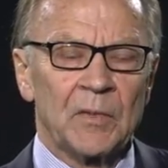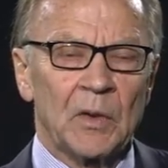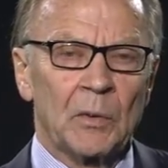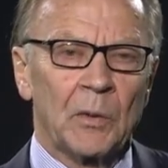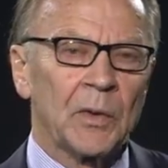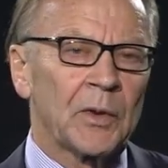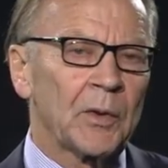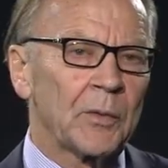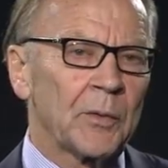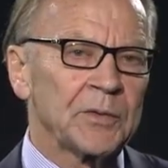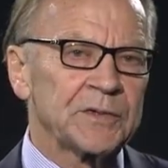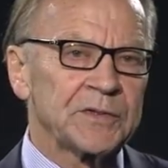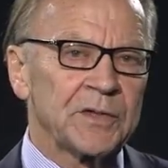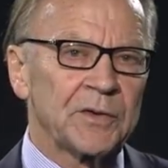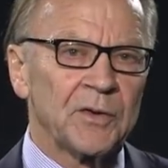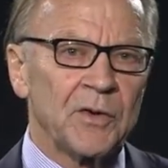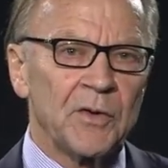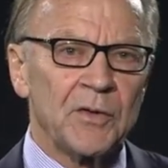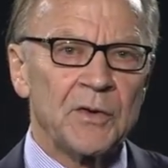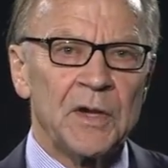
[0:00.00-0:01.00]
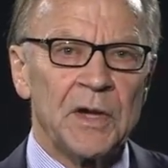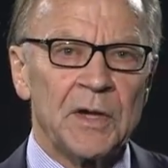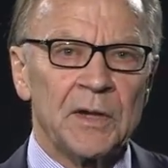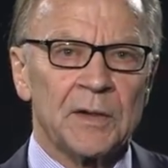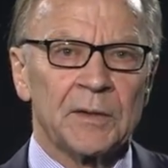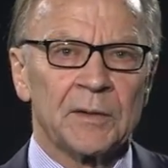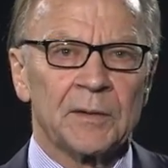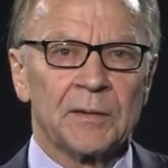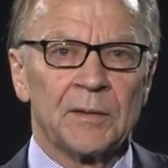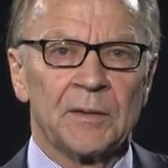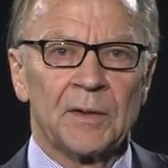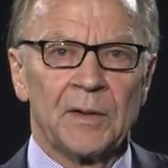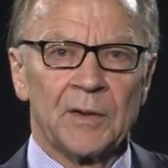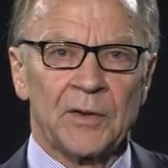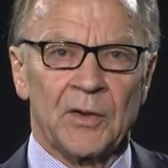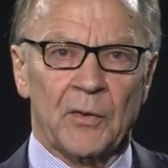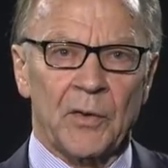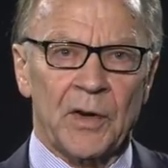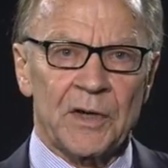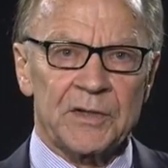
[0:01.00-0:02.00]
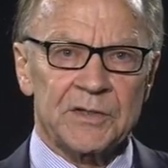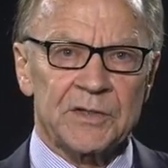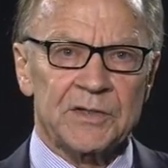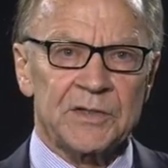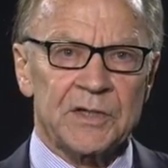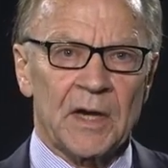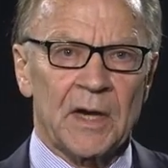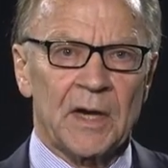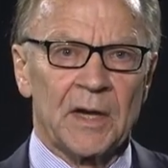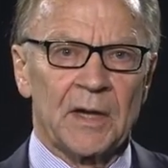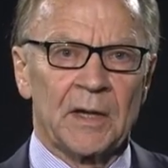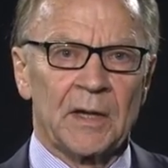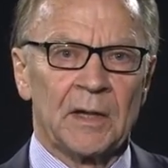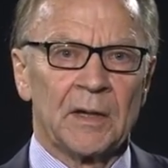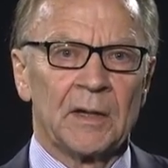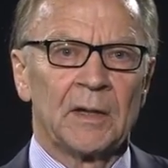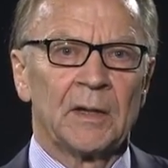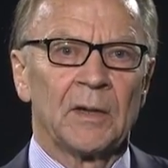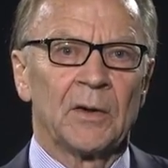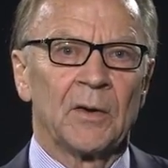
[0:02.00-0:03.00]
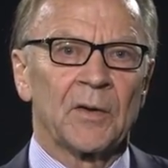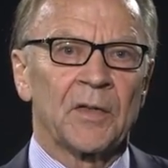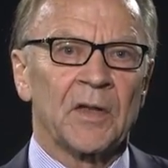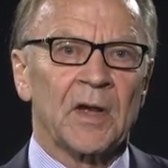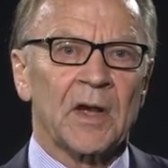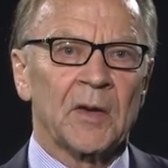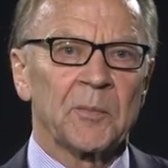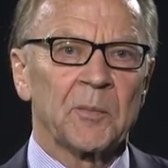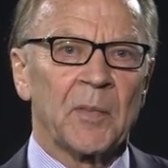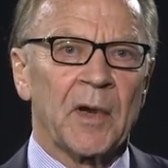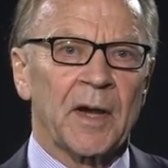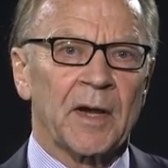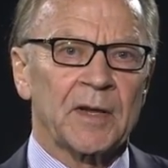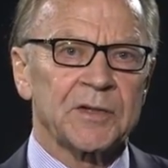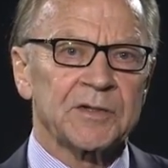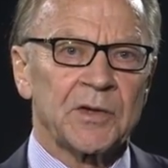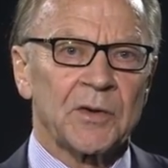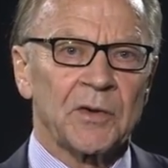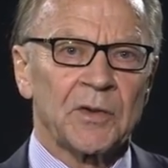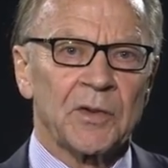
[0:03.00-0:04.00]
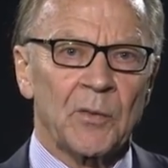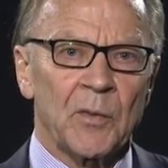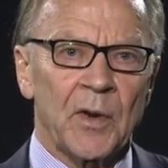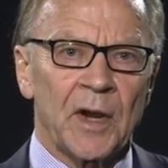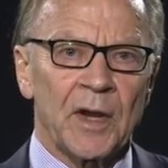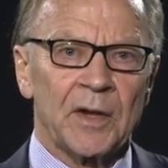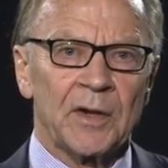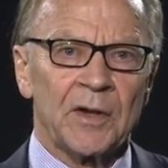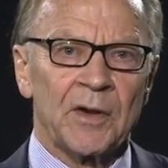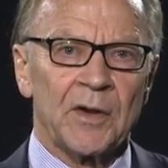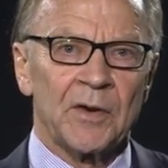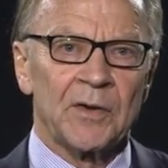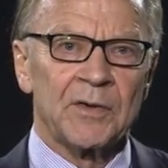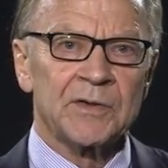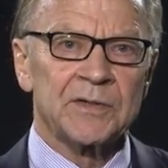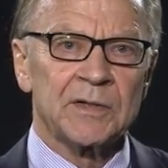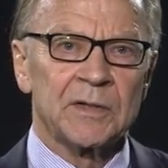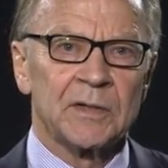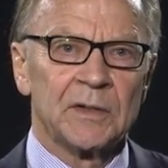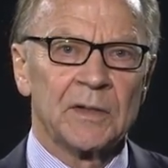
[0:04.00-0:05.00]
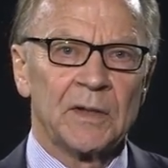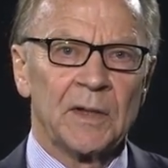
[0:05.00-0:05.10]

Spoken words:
whether it was the New Deal, the Great Society, or the cutbacks during the Reagan years,